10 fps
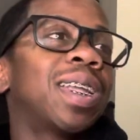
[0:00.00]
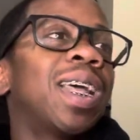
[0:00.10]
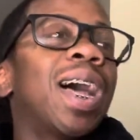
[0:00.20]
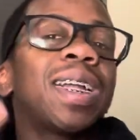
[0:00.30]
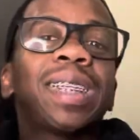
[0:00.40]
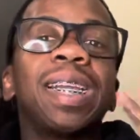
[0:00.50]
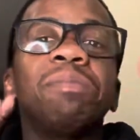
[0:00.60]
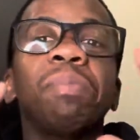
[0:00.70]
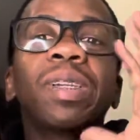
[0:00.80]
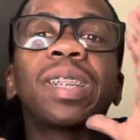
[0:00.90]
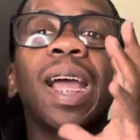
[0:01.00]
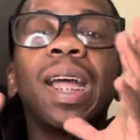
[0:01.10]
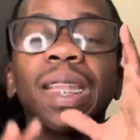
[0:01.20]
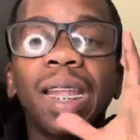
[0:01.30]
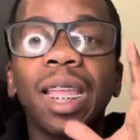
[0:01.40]
I changed my
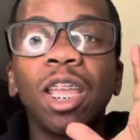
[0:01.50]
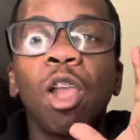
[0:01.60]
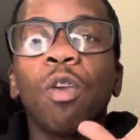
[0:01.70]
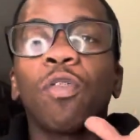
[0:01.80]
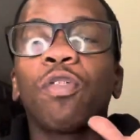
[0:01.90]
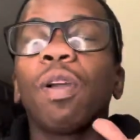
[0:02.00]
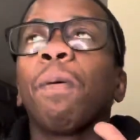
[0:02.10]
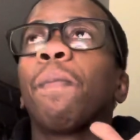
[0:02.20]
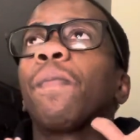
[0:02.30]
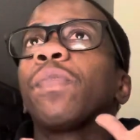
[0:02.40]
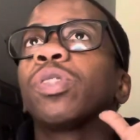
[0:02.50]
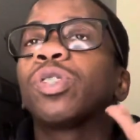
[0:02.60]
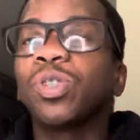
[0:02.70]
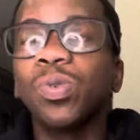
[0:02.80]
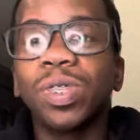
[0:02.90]
shot day from
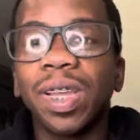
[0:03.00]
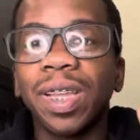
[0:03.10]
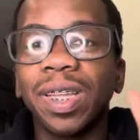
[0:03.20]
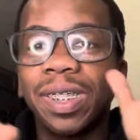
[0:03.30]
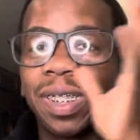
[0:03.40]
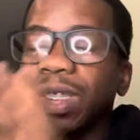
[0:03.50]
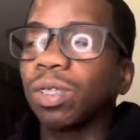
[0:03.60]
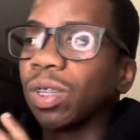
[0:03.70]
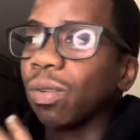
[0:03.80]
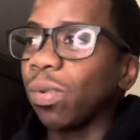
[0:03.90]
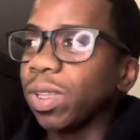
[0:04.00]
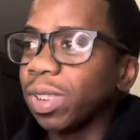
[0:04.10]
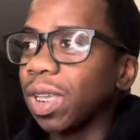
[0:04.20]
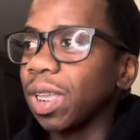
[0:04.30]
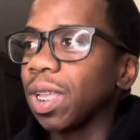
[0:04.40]
Tuesday to
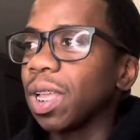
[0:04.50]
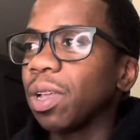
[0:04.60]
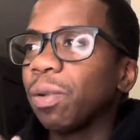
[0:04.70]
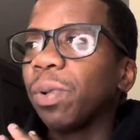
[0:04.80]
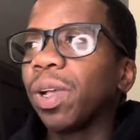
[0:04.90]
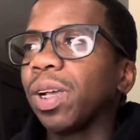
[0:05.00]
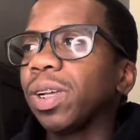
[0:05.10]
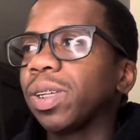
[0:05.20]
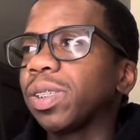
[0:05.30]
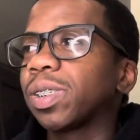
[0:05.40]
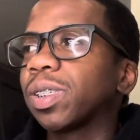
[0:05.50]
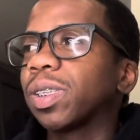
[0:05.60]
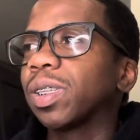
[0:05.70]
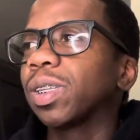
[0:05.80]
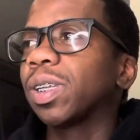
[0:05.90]
Wednesday because
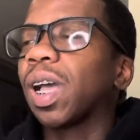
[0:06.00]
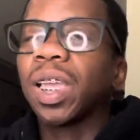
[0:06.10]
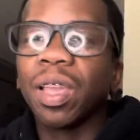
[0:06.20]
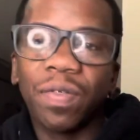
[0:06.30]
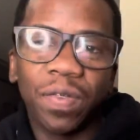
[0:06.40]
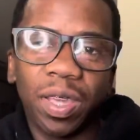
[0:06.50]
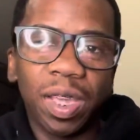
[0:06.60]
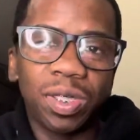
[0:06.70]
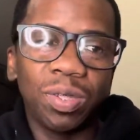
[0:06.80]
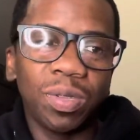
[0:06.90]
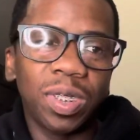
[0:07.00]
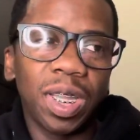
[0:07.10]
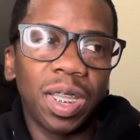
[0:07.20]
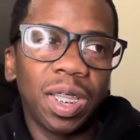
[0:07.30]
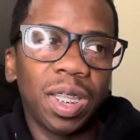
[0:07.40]
I kept forgetting
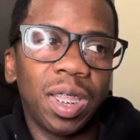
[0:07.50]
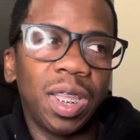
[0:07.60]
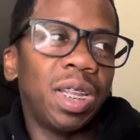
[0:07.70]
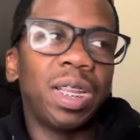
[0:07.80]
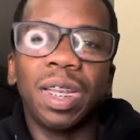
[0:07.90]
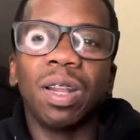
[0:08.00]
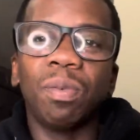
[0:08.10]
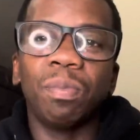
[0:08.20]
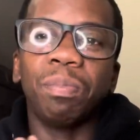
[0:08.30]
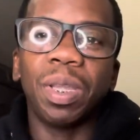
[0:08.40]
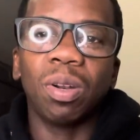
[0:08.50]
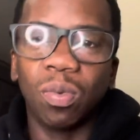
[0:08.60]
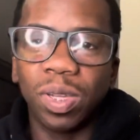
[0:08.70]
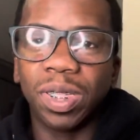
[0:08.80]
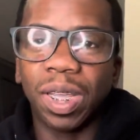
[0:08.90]
Tuesday and it ended up being on
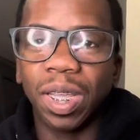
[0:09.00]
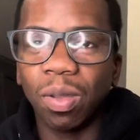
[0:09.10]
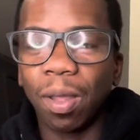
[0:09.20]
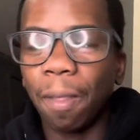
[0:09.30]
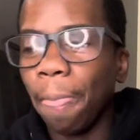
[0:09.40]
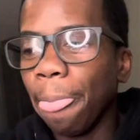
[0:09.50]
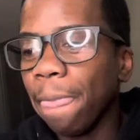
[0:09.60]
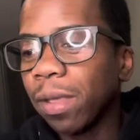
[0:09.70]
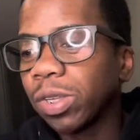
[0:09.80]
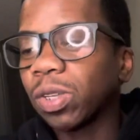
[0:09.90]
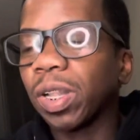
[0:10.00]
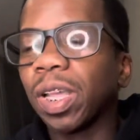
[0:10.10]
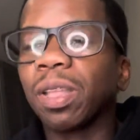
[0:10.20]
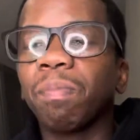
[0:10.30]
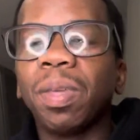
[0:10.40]
Wednesday anyway. So
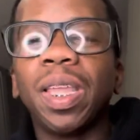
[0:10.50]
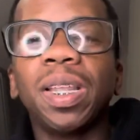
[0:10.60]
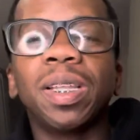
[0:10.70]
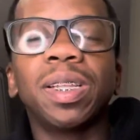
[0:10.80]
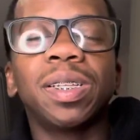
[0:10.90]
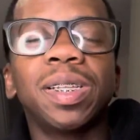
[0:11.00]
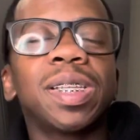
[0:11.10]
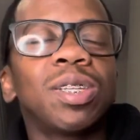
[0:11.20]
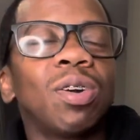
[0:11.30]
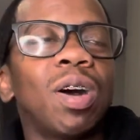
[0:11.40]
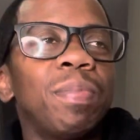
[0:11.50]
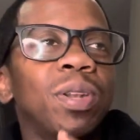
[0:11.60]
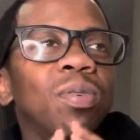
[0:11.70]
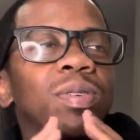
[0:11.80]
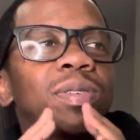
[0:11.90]
like being as though I've
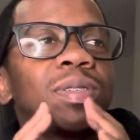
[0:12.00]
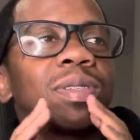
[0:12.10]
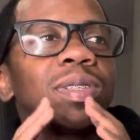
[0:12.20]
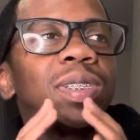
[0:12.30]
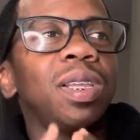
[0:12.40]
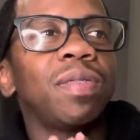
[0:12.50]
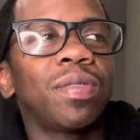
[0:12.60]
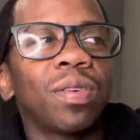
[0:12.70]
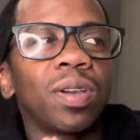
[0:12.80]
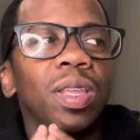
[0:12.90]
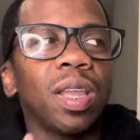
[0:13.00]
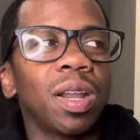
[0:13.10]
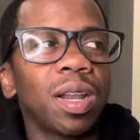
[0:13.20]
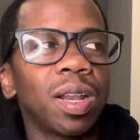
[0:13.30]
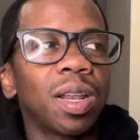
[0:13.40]
been on T for a
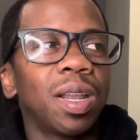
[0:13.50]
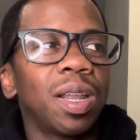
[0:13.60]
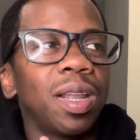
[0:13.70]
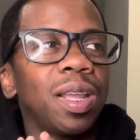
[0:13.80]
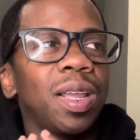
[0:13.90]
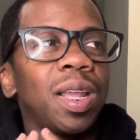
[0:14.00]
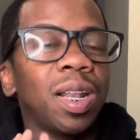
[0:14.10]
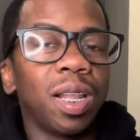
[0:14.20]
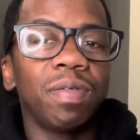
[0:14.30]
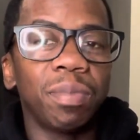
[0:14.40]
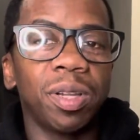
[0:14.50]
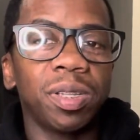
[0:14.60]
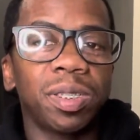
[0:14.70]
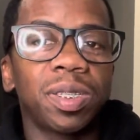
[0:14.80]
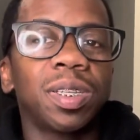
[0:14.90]
year and 11 months,